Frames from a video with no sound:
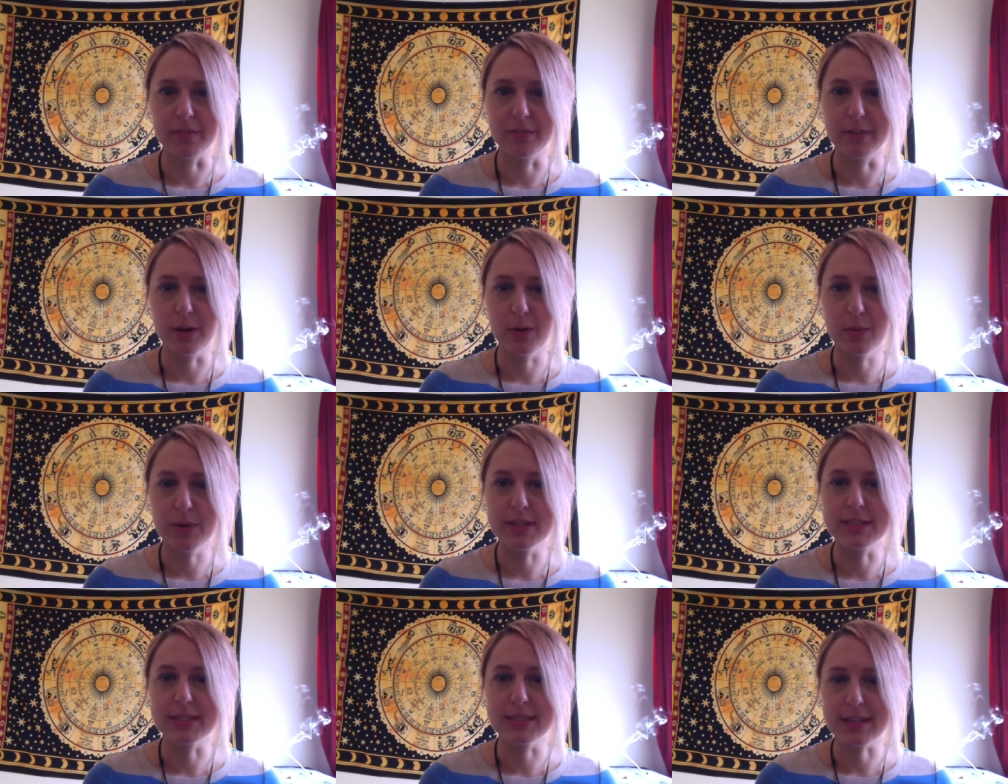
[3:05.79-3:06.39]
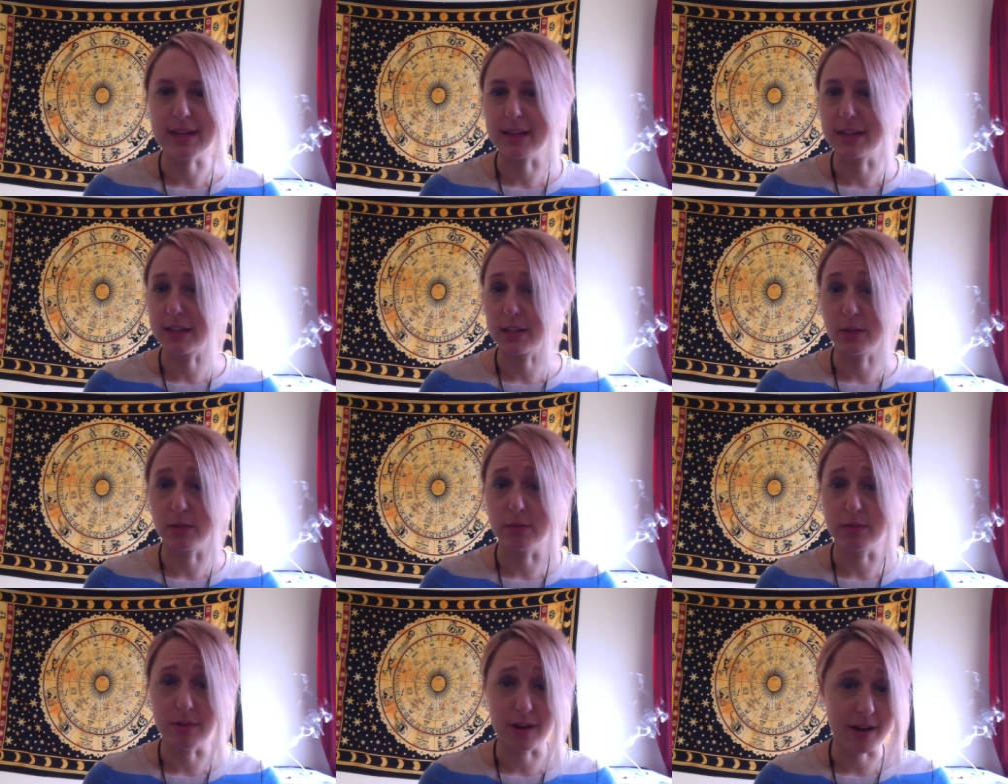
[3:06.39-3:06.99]
No one is telling
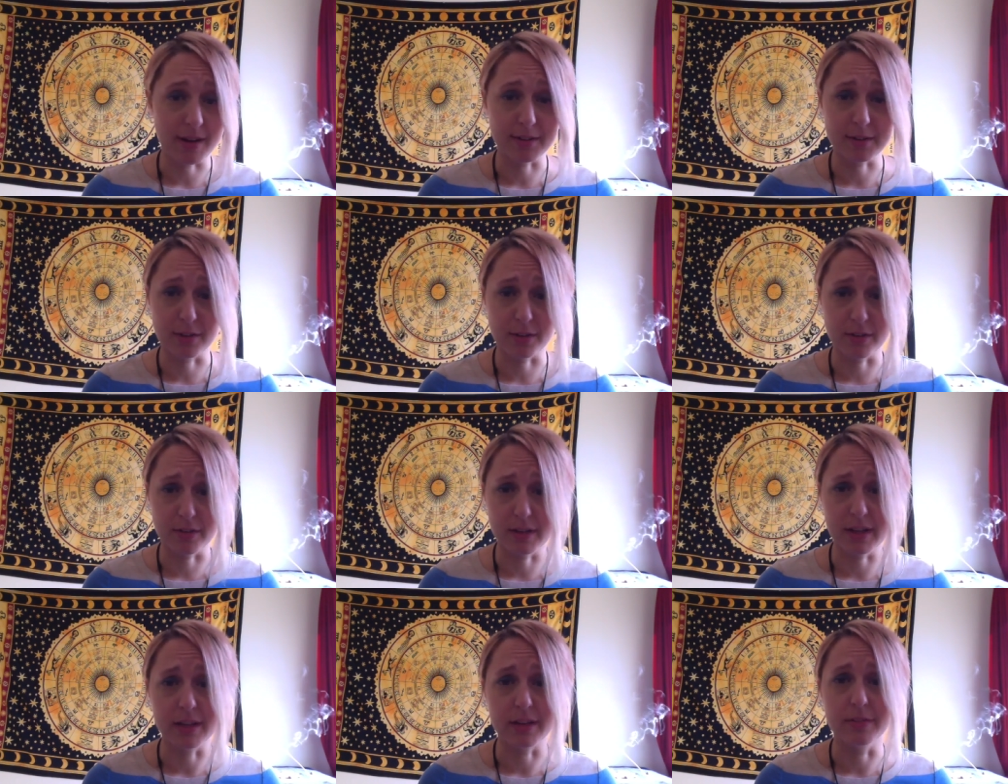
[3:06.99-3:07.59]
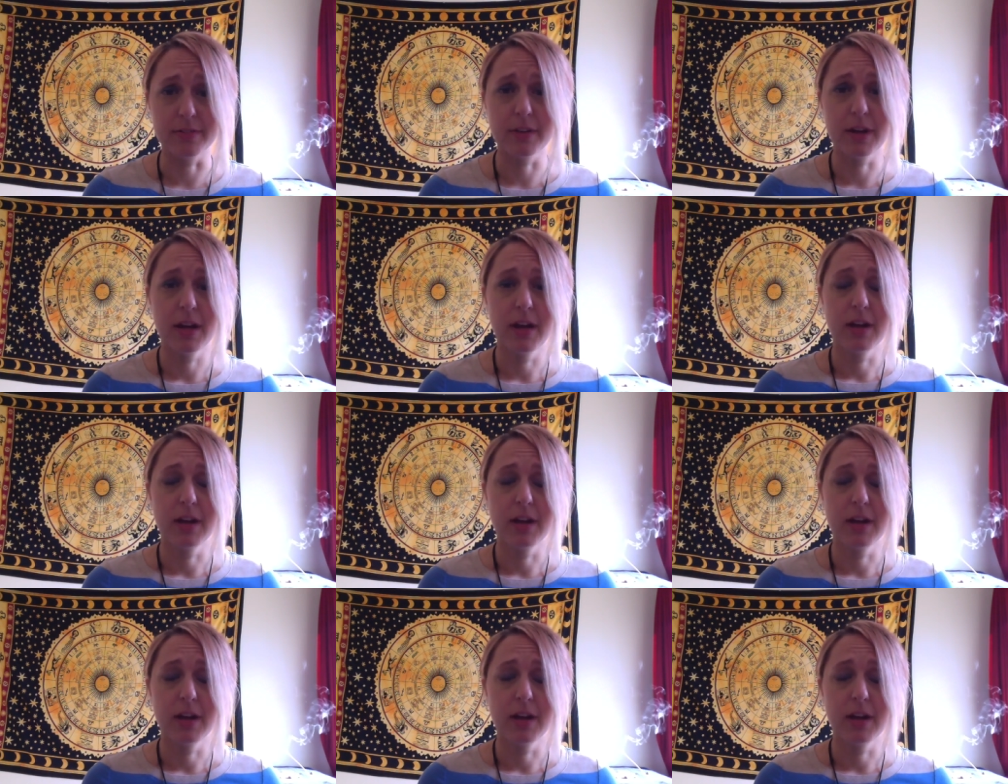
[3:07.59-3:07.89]
you not to grieve.